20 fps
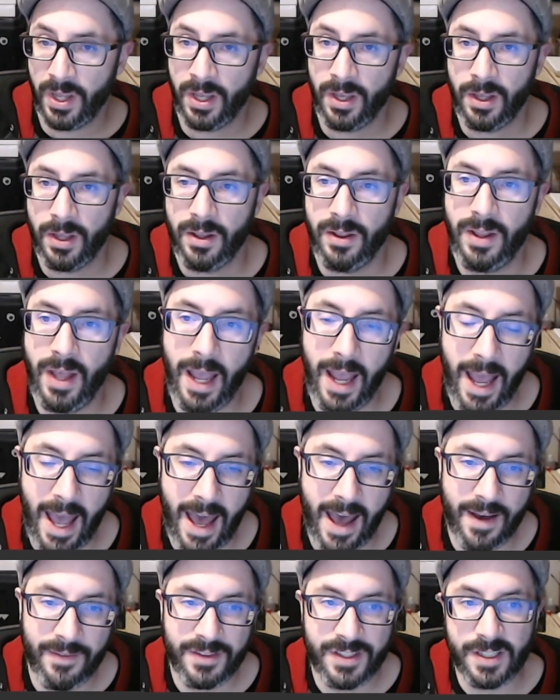they
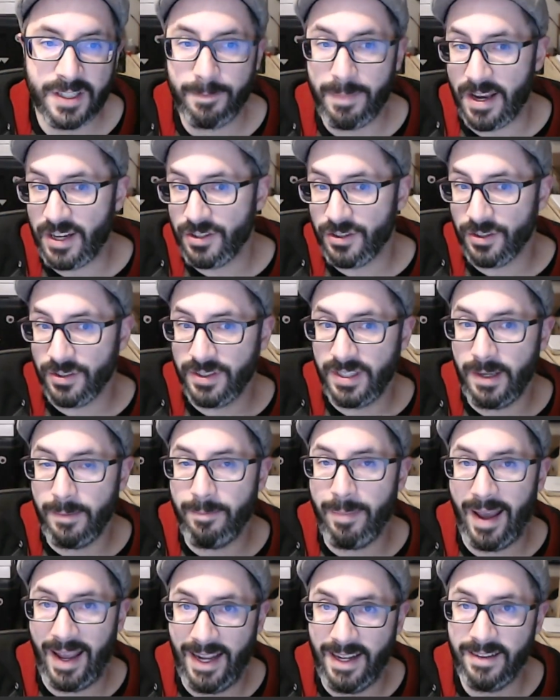have specialty
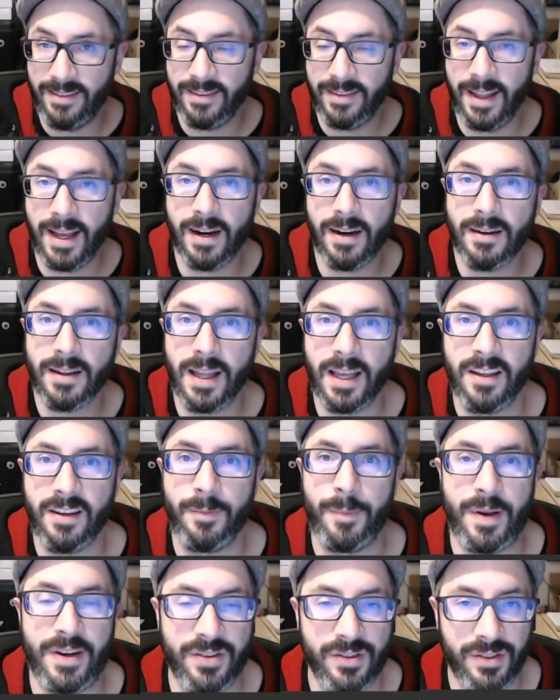paints there, like
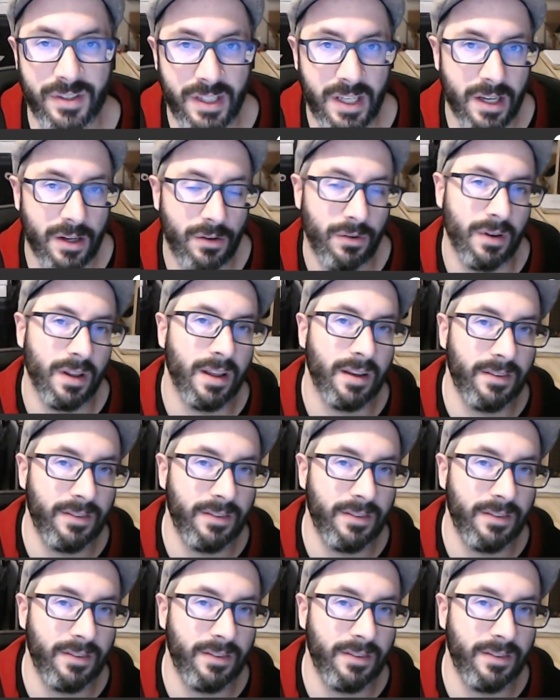specialty acrylics and